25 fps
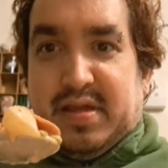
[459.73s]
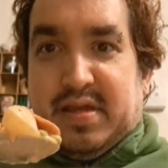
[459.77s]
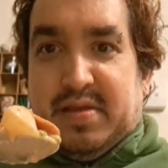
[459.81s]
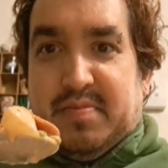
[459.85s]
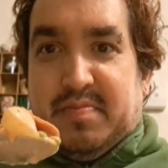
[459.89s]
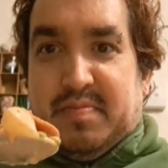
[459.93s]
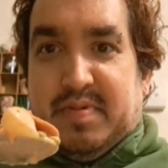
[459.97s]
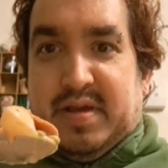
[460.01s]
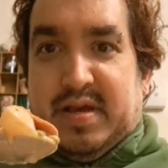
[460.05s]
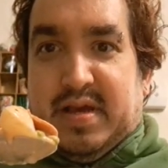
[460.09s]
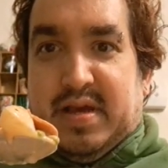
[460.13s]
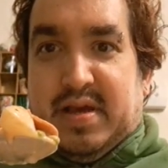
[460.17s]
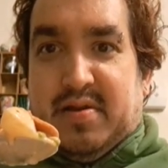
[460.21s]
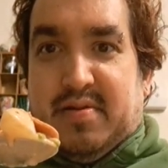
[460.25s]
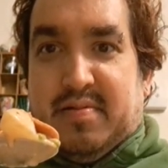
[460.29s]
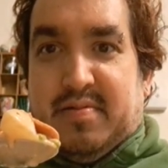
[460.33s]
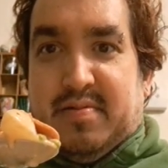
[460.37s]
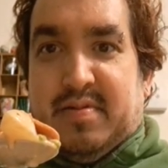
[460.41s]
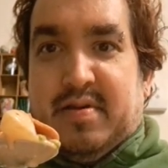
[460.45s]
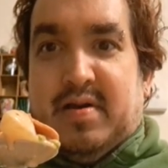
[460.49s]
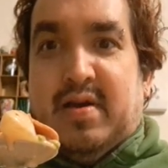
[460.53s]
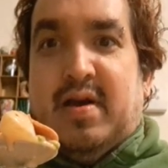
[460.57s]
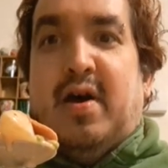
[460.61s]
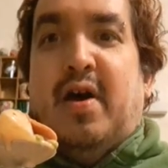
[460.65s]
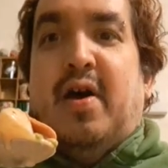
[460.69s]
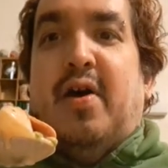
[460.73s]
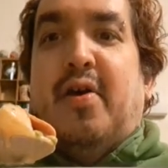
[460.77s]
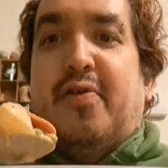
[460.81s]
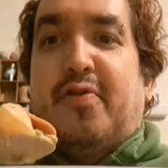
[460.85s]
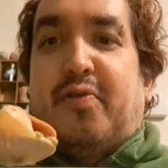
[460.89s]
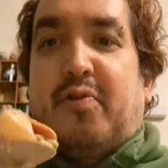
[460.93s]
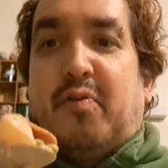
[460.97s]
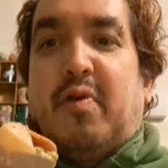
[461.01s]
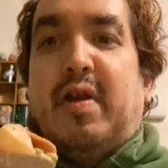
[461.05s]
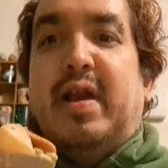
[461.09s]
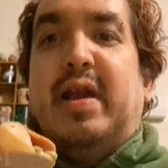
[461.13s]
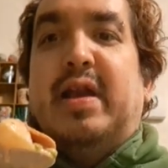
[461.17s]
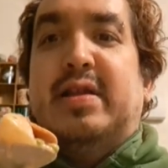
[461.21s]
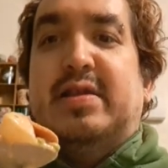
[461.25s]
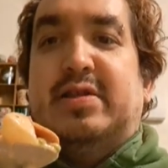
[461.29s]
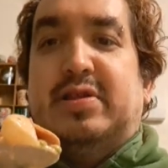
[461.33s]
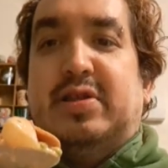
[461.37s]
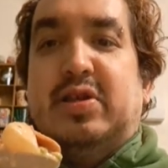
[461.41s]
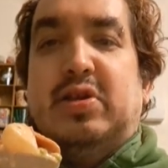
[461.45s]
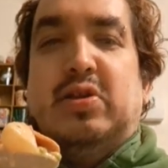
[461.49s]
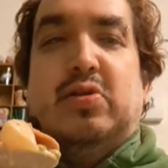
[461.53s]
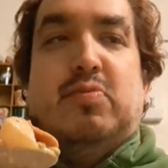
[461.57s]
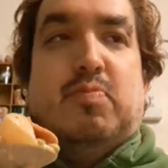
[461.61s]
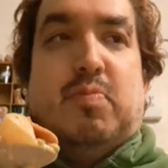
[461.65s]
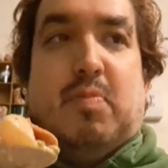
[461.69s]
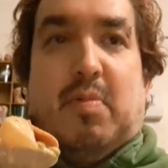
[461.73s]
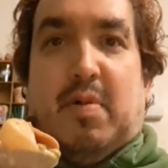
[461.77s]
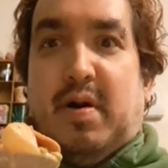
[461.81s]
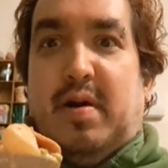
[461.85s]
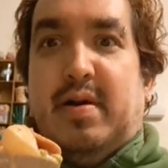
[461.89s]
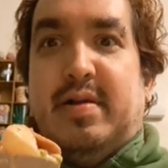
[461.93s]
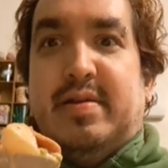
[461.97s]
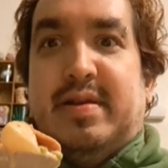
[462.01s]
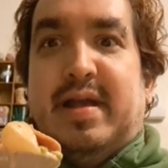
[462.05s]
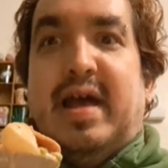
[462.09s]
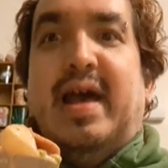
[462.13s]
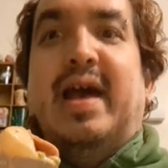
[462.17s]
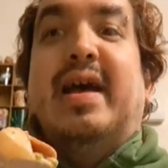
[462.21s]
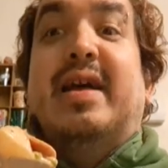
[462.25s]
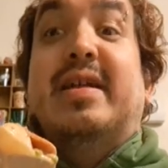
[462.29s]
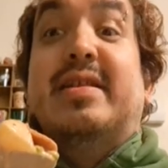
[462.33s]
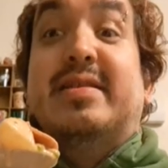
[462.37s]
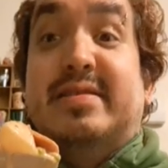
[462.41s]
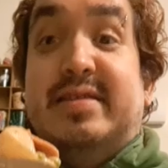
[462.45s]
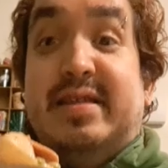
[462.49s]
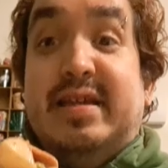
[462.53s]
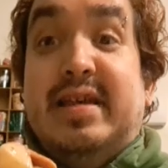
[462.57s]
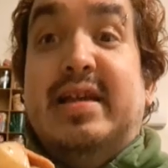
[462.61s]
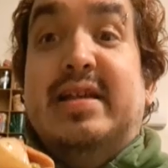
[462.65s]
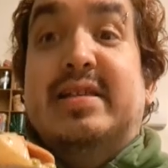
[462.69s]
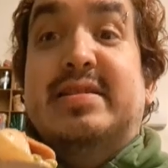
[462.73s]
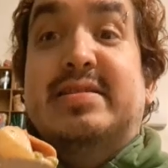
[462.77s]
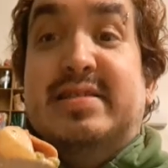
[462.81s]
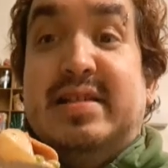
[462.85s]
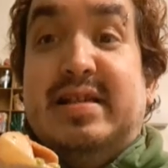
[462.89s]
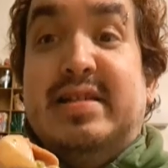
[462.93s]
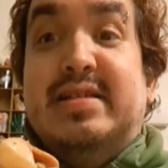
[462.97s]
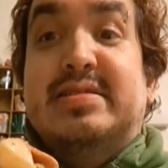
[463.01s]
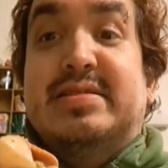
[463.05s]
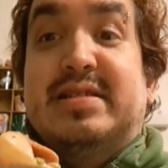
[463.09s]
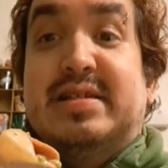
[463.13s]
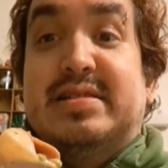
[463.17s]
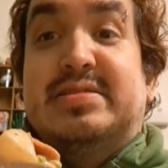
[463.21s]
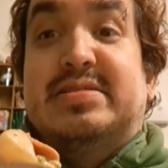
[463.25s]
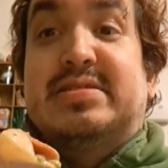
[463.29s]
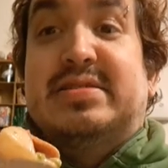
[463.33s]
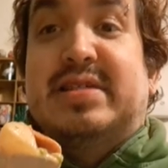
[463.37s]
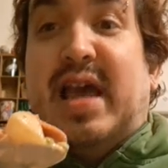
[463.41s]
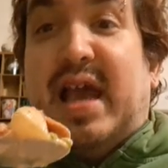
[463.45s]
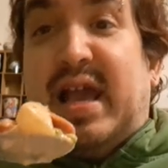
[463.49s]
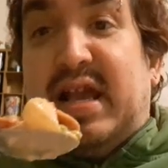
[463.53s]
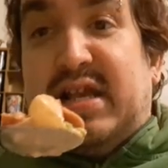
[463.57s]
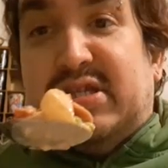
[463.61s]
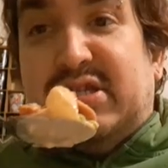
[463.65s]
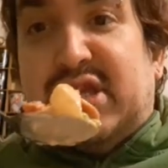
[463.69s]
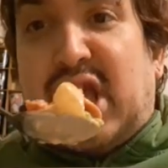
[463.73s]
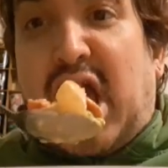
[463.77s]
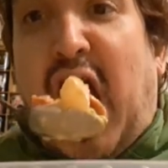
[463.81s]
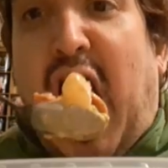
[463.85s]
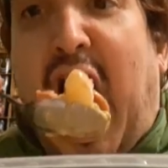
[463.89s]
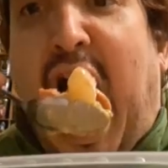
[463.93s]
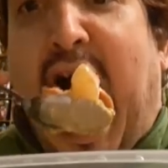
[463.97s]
we go. 3, 2, 1. This is its taste.